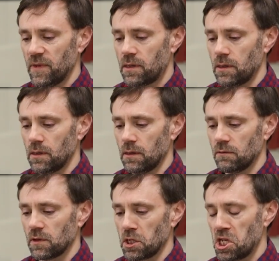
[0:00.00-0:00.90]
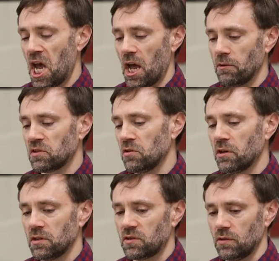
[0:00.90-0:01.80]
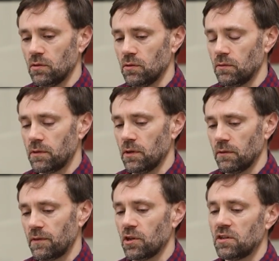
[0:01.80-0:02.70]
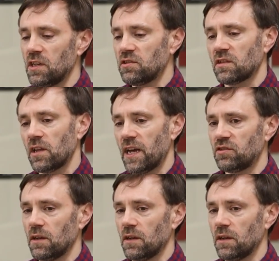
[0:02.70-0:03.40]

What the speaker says: he was like, yeah, as long as if you're going to teach this class,